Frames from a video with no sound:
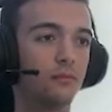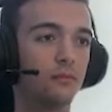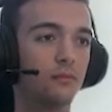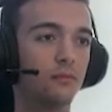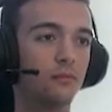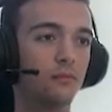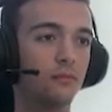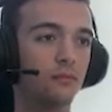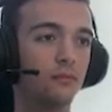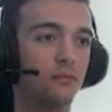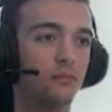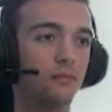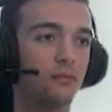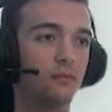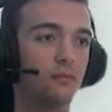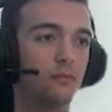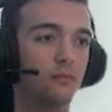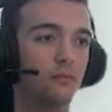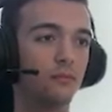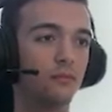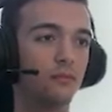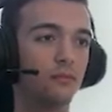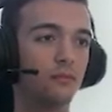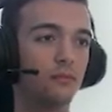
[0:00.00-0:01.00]

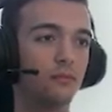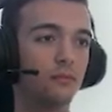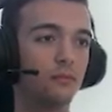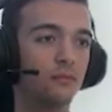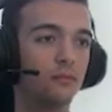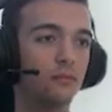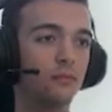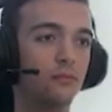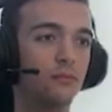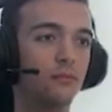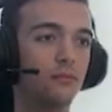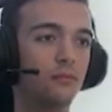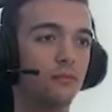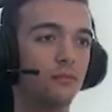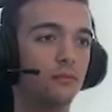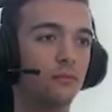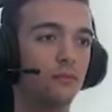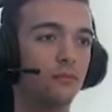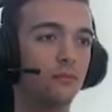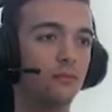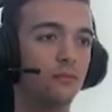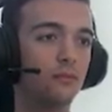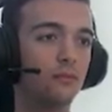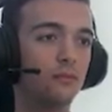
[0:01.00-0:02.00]

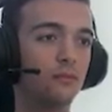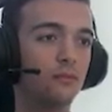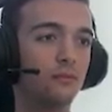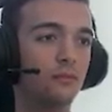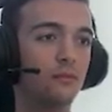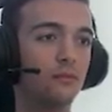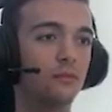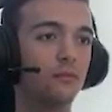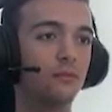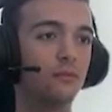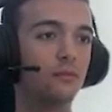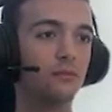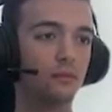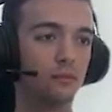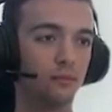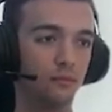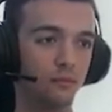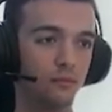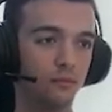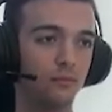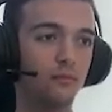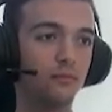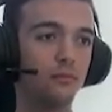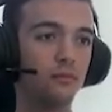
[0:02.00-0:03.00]

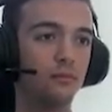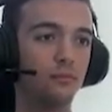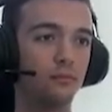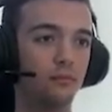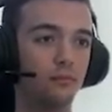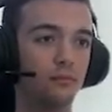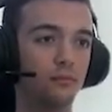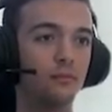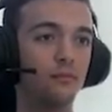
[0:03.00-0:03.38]
The person shown says nothing.